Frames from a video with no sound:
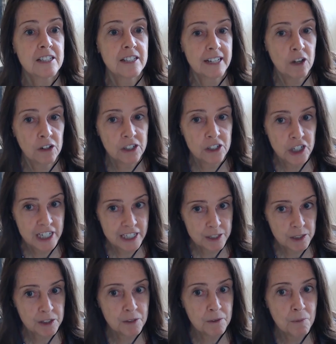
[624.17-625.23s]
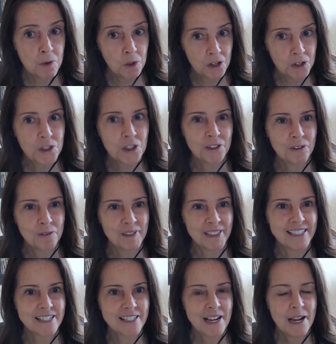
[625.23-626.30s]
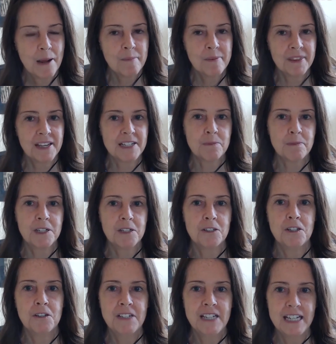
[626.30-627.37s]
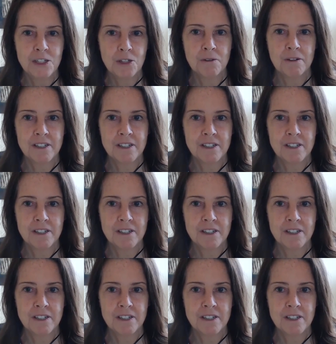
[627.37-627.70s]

psychology is the more logical bit, but that's because you need to